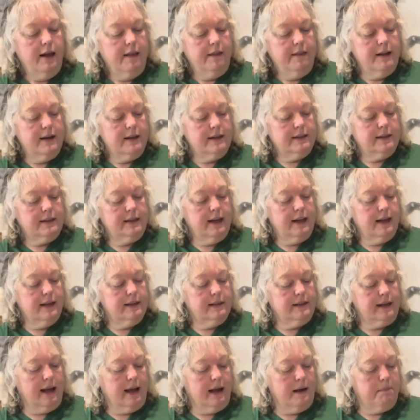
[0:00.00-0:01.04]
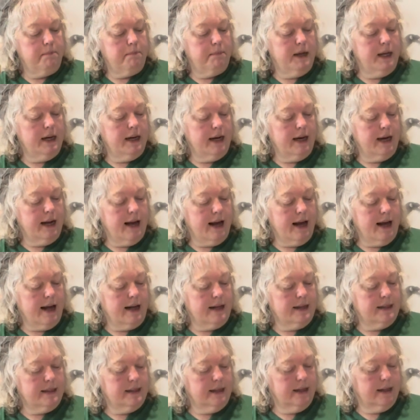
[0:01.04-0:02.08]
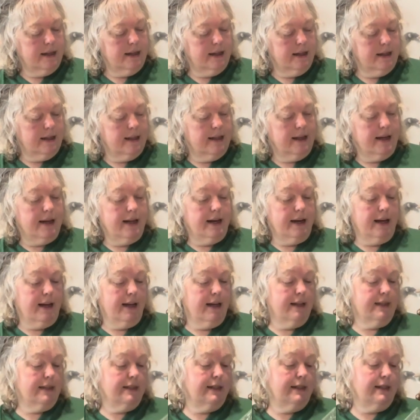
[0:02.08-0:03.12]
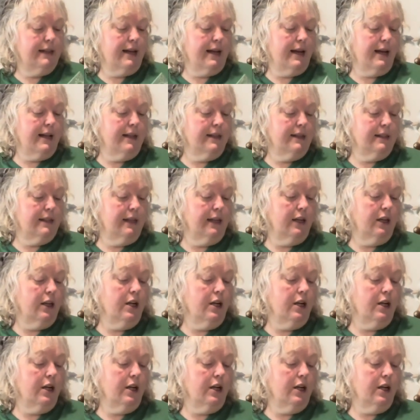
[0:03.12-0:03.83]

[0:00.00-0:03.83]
This is a beanie hat that it says,